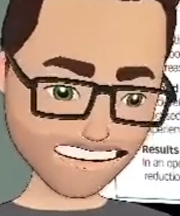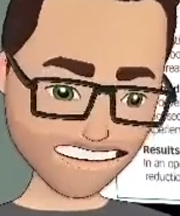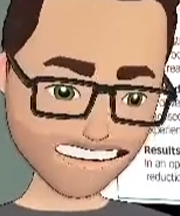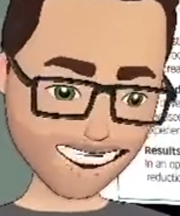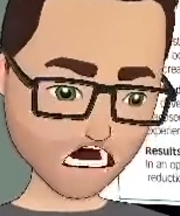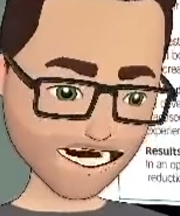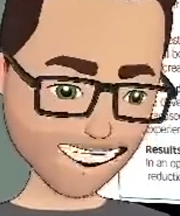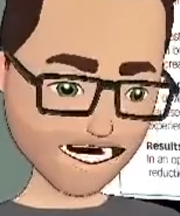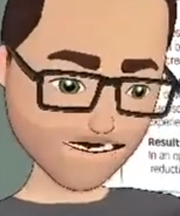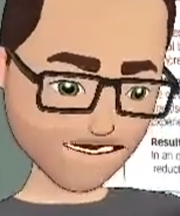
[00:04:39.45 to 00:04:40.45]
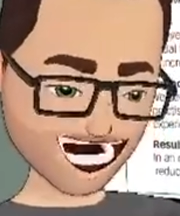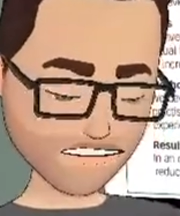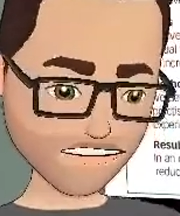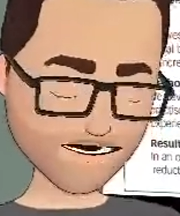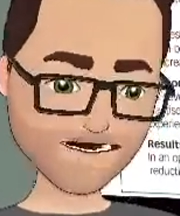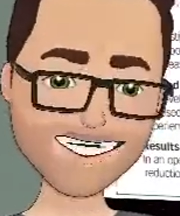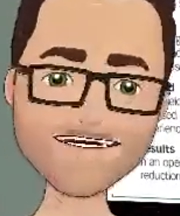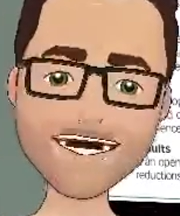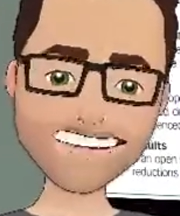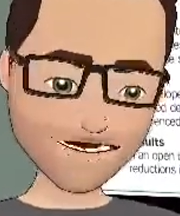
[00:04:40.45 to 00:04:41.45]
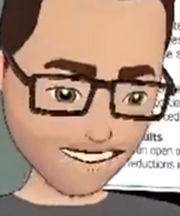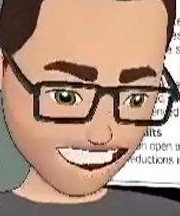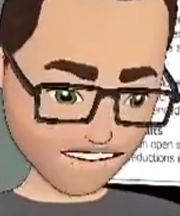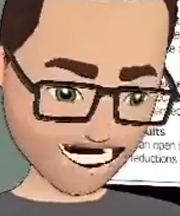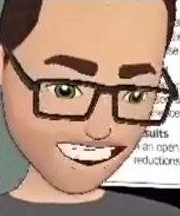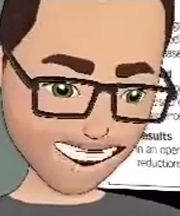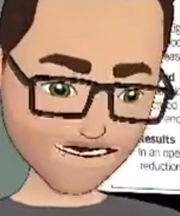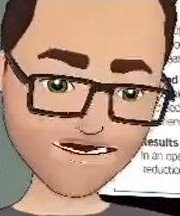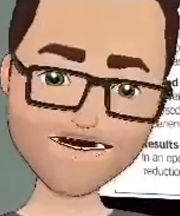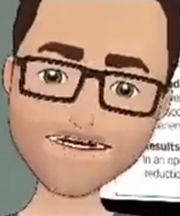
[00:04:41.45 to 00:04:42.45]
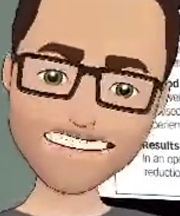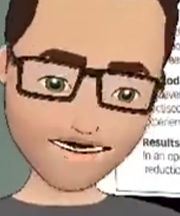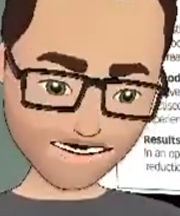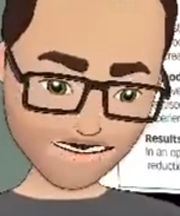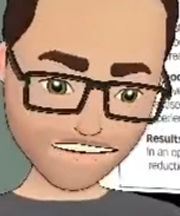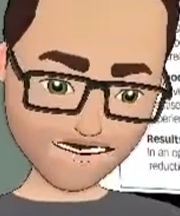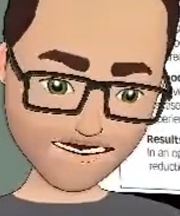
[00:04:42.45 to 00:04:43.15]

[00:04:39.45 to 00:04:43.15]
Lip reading: led to a significant reduction in the depression severity and self-criticism,